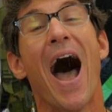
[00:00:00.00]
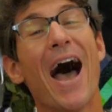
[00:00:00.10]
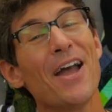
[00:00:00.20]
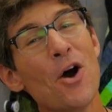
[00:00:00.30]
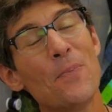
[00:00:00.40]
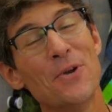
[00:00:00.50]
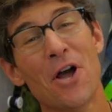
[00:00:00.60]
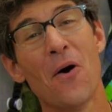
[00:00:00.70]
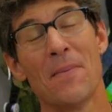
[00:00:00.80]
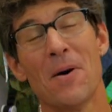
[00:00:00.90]
I hope you
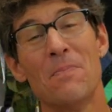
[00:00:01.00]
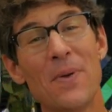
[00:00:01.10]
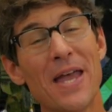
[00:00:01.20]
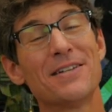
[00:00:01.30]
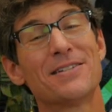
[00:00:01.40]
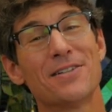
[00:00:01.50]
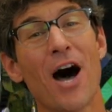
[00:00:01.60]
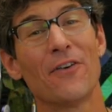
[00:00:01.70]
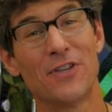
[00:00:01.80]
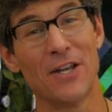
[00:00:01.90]
know I'm a big
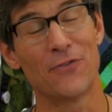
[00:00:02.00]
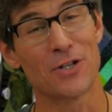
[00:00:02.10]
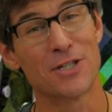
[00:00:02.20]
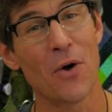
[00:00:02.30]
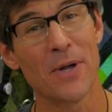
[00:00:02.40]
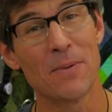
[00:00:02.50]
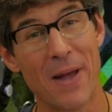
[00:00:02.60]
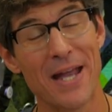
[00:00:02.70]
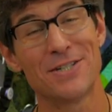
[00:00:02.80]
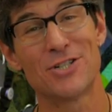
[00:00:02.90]
softy for sewing
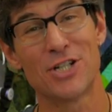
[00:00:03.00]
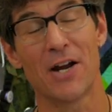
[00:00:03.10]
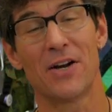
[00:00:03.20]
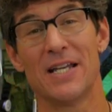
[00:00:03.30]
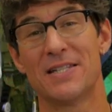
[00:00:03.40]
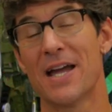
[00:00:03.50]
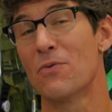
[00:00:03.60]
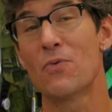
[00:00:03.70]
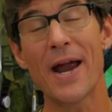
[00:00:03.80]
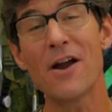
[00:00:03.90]
based charities,
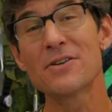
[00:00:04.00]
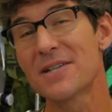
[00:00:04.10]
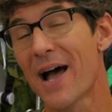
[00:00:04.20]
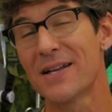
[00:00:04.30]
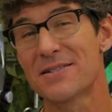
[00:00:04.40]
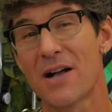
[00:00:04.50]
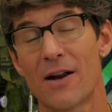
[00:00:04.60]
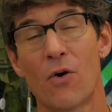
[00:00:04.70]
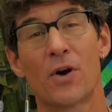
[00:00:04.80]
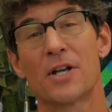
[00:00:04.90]
and
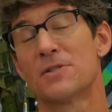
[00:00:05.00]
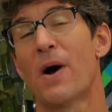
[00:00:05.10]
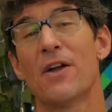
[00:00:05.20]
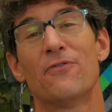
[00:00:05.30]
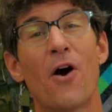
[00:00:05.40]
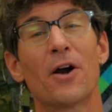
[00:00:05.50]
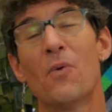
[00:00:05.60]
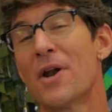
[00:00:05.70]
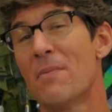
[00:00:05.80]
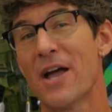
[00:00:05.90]
rarescience.org is by far
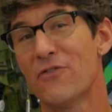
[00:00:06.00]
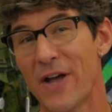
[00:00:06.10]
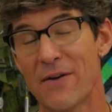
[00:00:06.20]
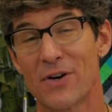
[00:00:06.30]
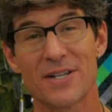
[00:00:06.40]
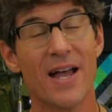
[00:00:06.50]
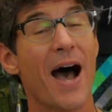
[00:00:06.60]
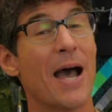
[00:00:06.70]
one of my favorites.